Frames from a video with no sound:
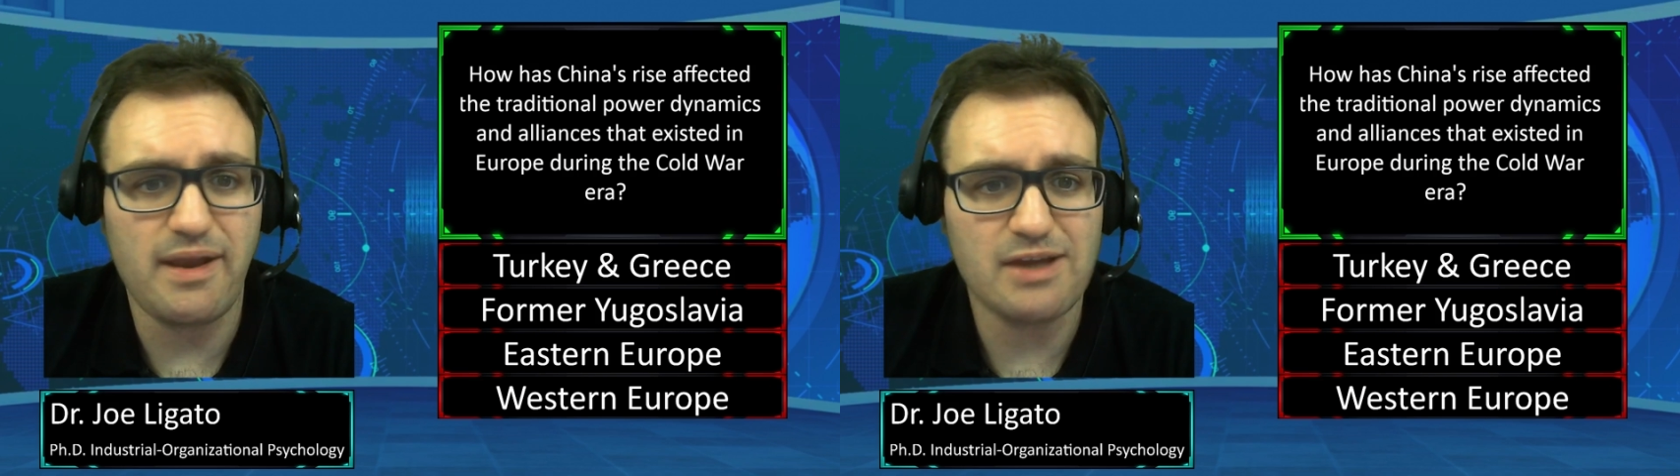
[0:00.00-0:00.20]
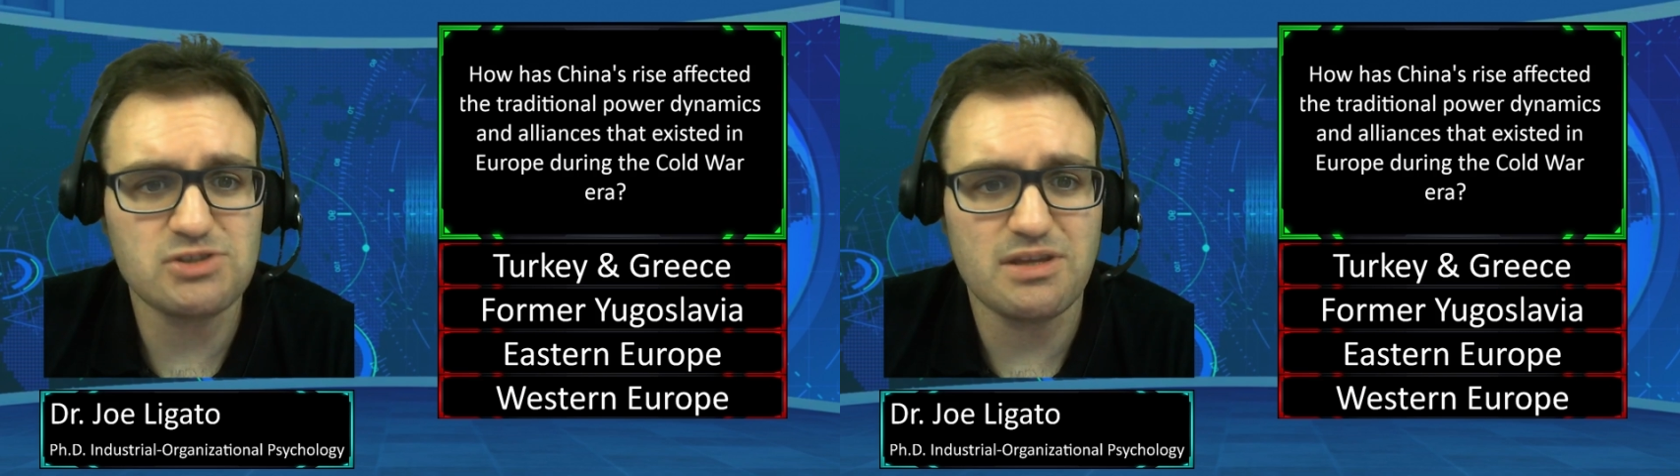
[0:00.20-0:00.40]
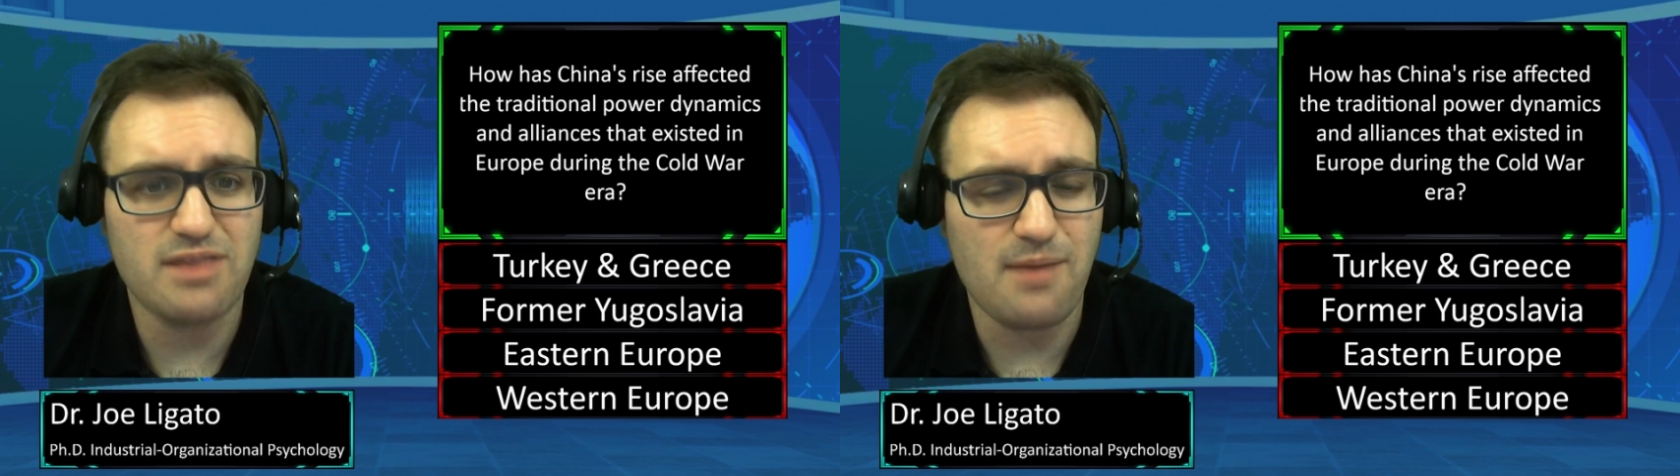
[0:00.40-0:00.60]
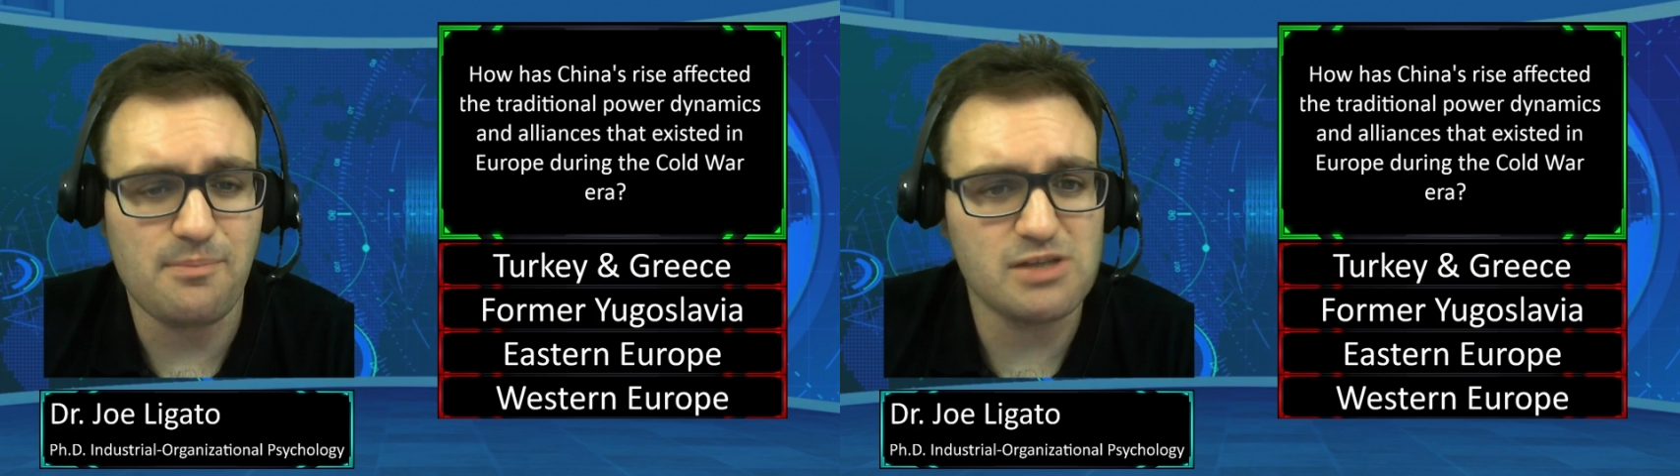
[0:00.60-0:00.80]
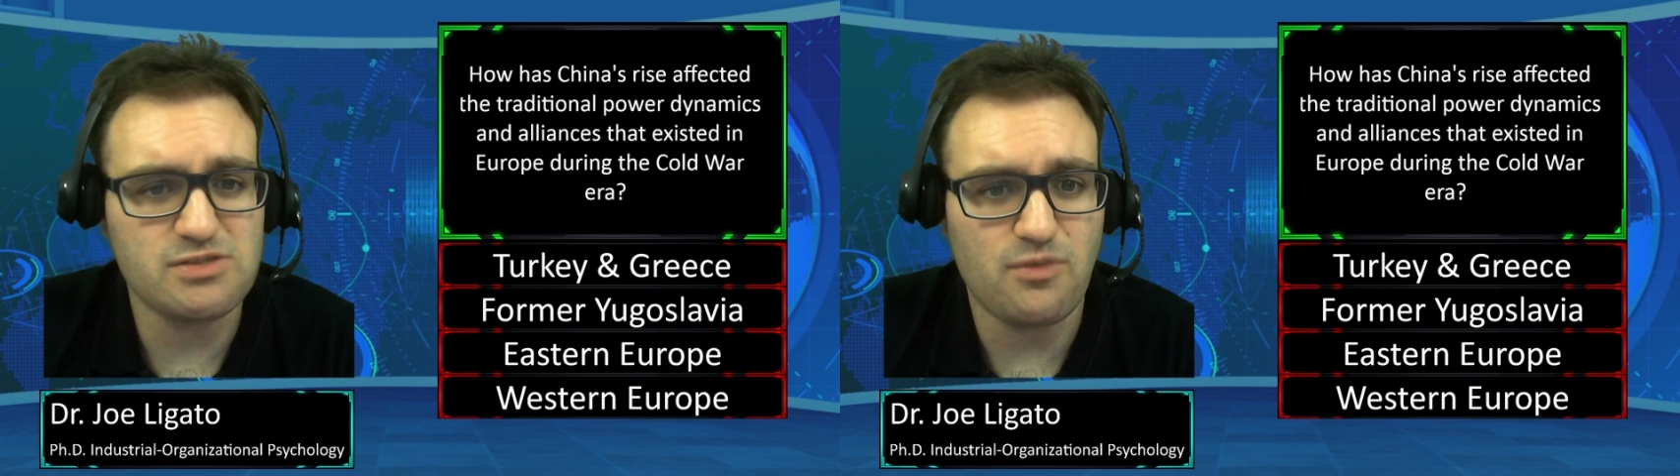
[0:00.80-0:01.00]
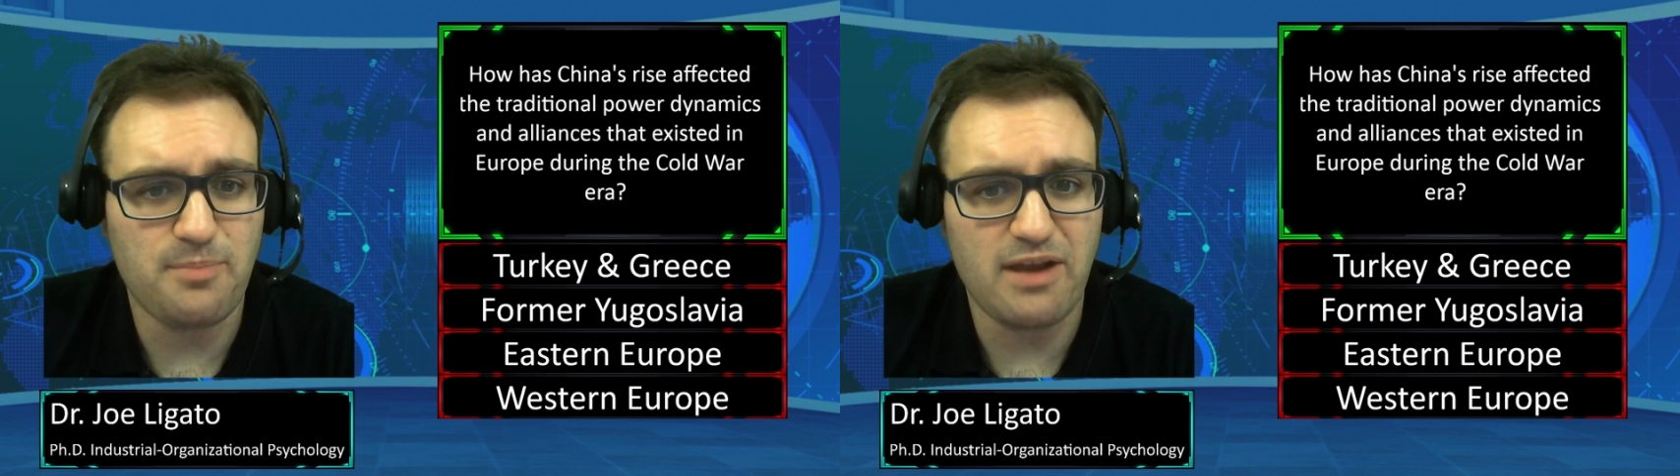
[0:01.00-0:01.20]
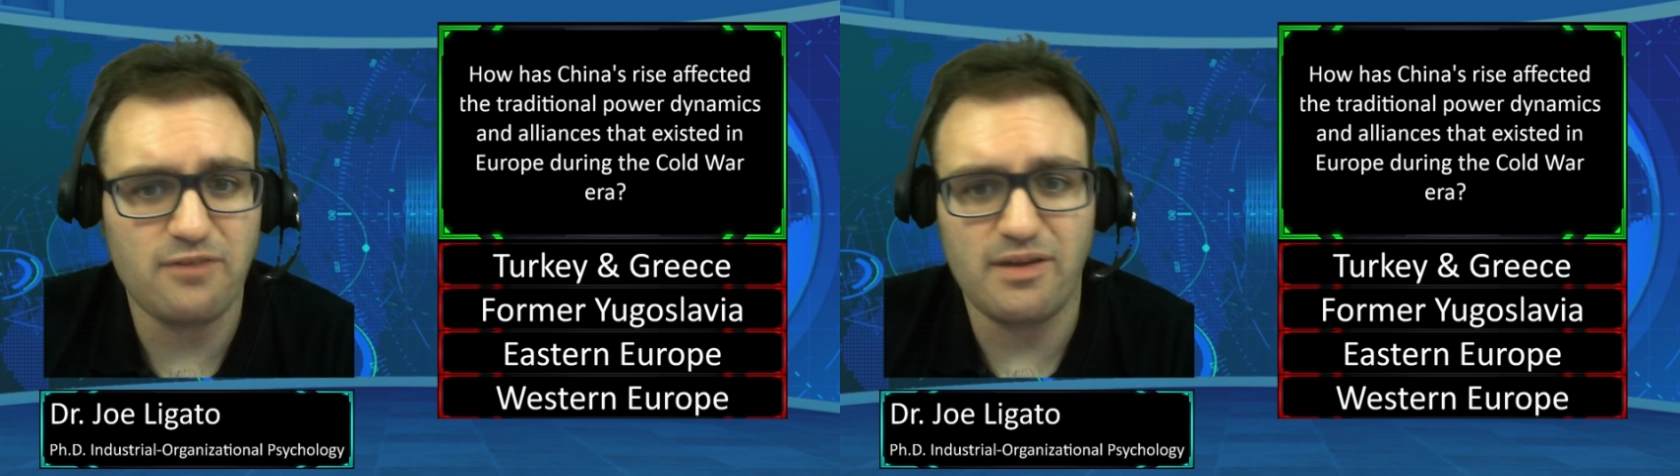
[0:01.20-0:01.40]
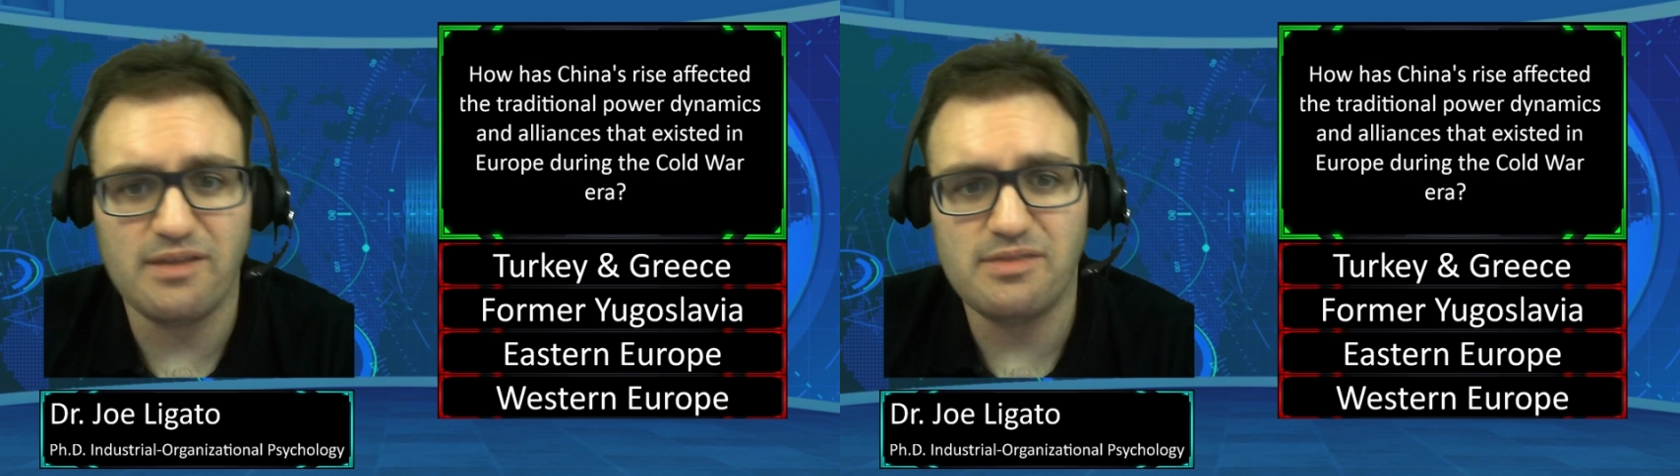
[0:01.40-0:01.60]
actually that much of a
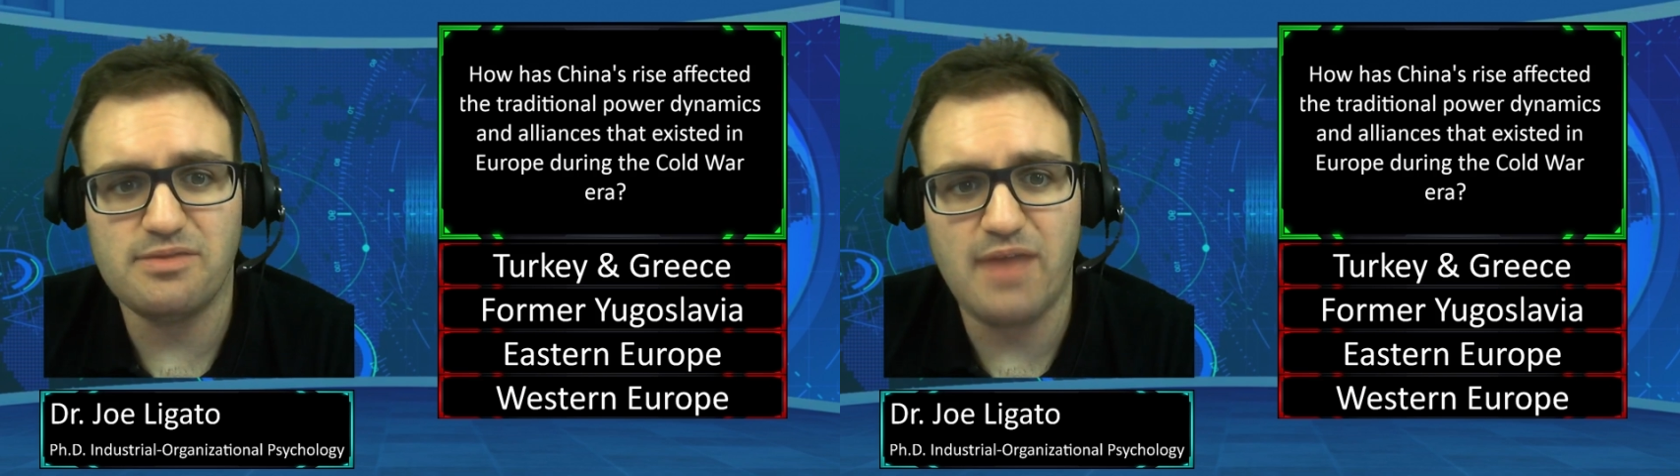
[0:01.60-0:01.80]
benefit.